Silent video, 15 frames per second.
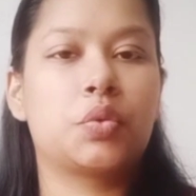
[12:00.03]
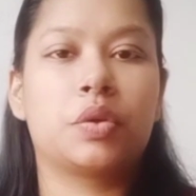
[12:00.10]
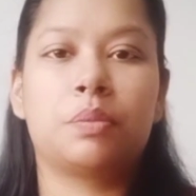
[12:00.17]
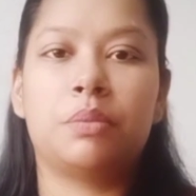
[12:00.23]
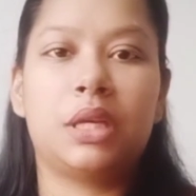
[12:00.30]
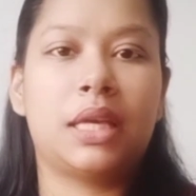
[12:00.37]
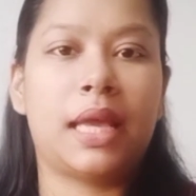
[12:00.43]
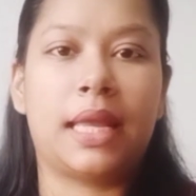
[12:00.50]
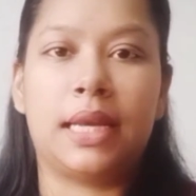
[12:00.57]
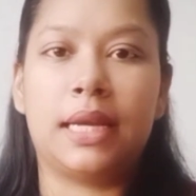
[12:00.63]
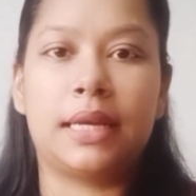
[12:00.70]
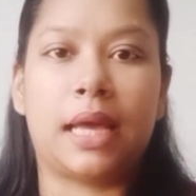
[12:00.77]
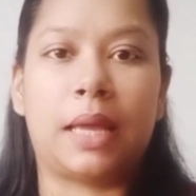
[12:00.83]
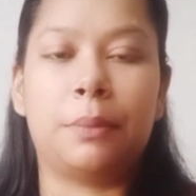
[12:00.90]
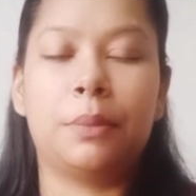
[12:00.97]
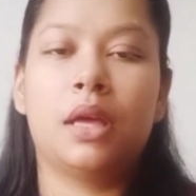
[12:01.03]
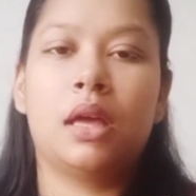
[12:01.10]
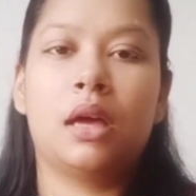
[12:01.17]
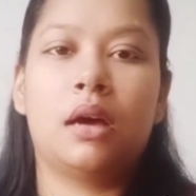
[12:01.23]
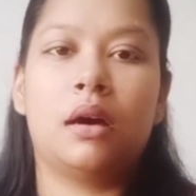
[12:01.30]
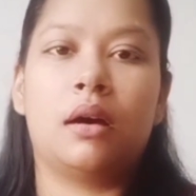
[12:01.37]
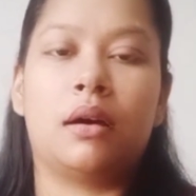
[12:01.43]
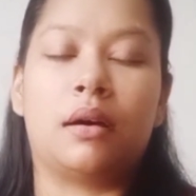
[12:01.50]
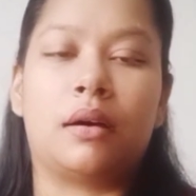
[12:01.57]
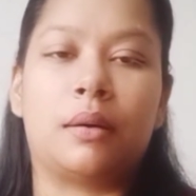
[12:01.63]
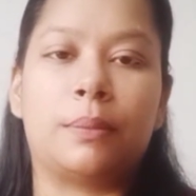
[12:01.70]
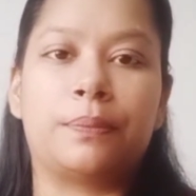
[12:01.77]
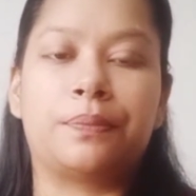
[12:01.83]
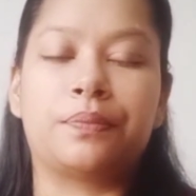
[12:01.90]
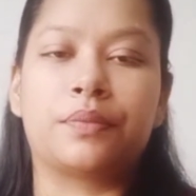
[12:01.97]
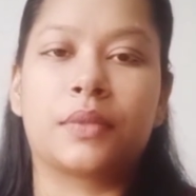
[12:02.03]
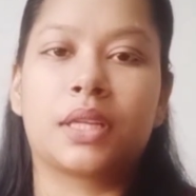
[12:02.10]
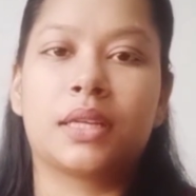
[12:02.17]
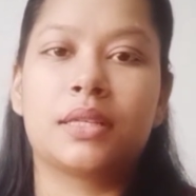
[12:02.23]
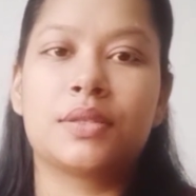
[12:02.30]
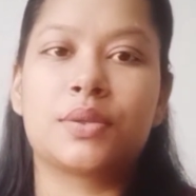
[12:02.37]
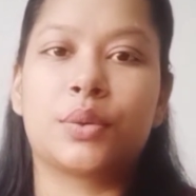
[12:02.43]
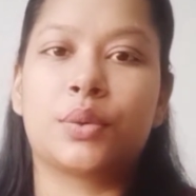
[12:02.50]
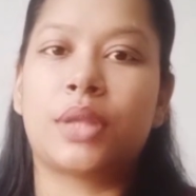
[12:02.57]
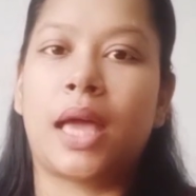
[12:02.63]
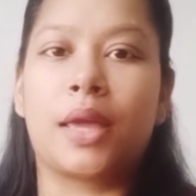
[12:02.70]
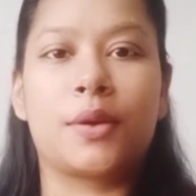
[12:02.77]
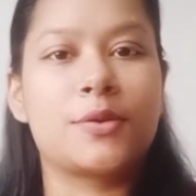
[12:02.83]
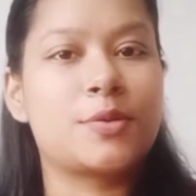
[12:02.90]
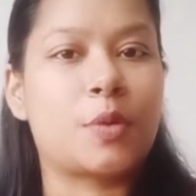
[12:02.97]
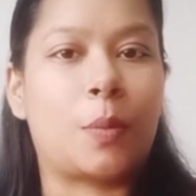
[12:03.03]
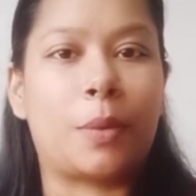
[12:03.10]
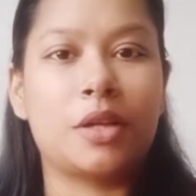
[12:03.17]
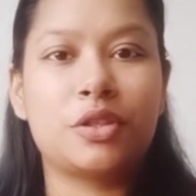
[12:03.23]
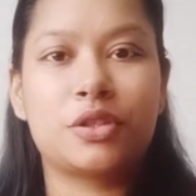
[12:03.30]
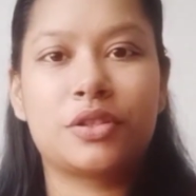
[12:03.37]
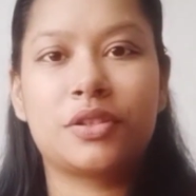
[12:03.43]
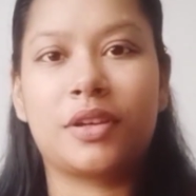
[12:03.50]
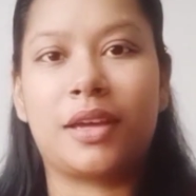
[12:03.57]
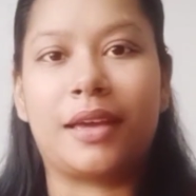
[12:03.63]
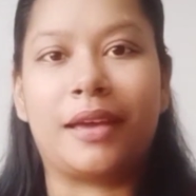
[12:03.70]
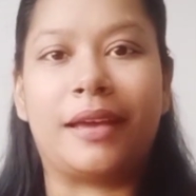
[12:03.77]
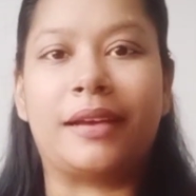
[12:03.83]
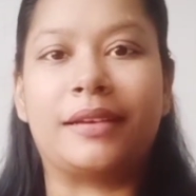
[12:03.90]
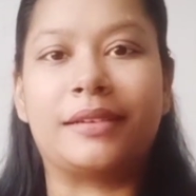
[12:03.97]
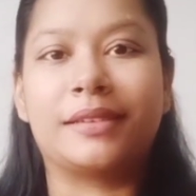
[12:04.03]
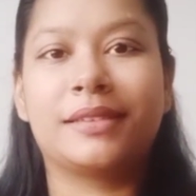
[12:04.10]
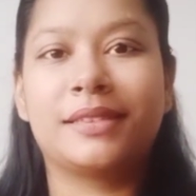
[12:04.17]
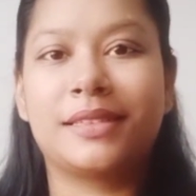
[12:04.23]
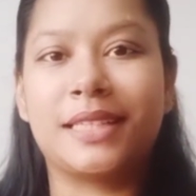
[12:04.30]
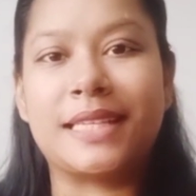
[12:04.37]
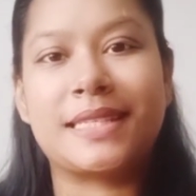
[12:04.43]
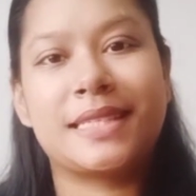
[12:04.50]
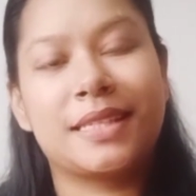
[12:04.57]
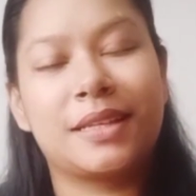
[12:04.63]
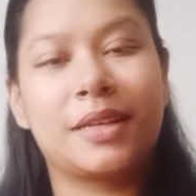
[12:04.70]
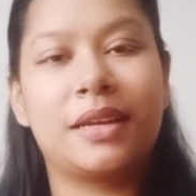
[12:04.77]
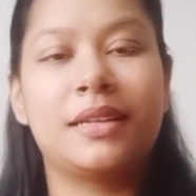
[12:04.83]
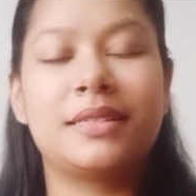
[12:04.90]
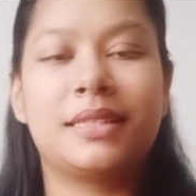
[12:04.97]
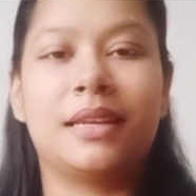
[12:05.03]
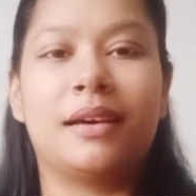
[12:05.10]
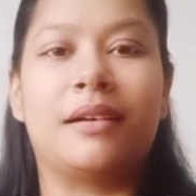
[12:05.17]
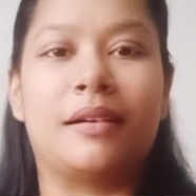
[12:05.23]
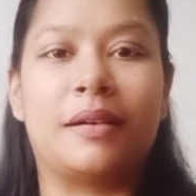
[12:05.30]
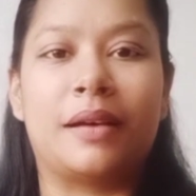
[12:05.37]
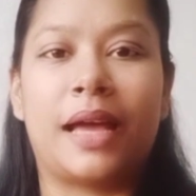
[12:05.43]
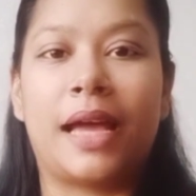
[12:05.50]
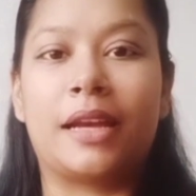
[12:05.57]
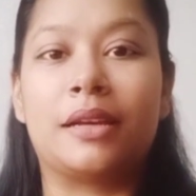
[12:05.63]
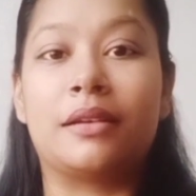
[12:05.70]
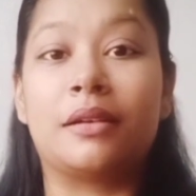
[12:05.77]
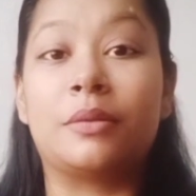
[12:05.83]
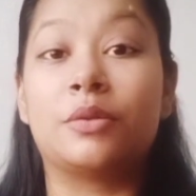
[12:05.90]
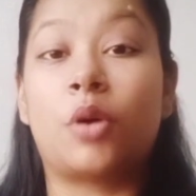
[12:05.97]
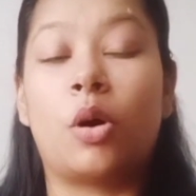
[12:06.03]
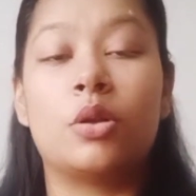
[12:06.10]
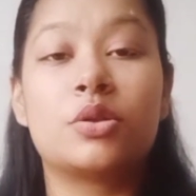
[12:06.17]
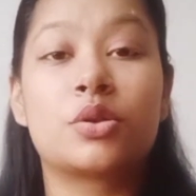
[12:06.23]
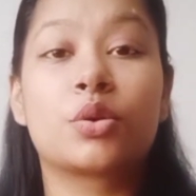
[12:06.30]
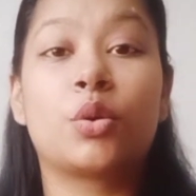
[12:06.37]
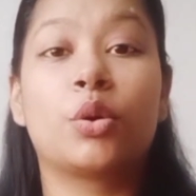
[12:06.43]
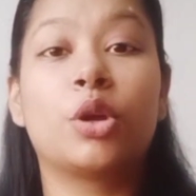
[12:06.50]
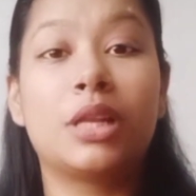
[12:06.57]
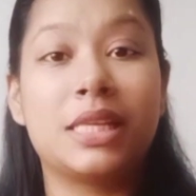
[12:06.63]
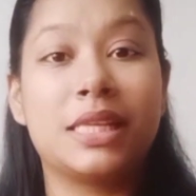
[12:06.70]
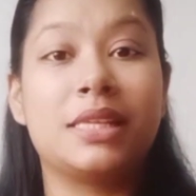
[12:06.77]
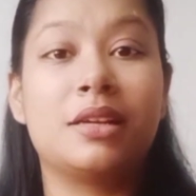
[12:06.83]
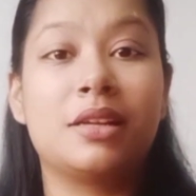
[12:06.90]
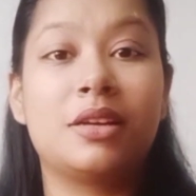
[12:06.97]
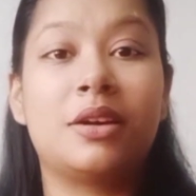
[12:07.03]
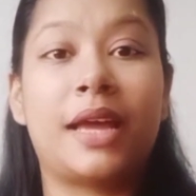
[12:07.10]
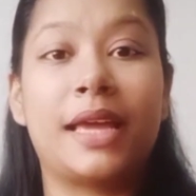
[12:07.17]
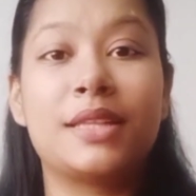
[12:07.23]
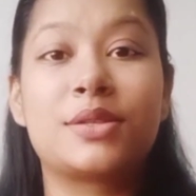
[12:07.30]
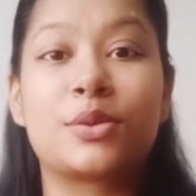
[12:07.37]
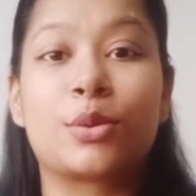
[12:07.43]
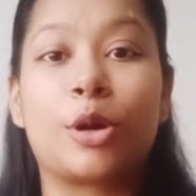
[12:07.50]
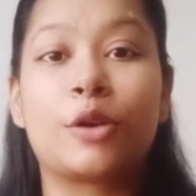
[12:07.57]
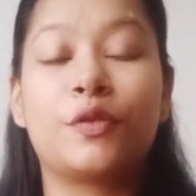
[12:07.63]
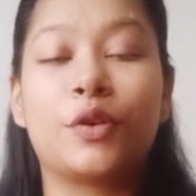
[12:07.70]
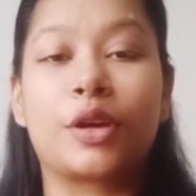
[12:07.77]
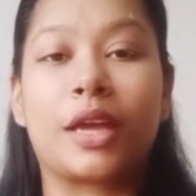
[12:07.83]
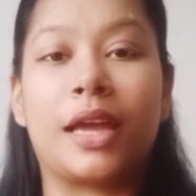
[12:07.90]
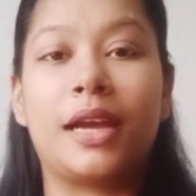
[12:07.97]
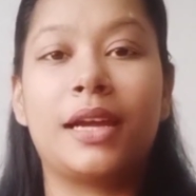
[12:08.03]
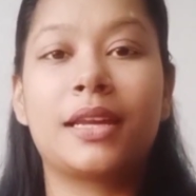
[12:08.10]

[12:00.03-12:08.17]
me anytime. So thank you so much, and yes, also know your legal rights. Do not forget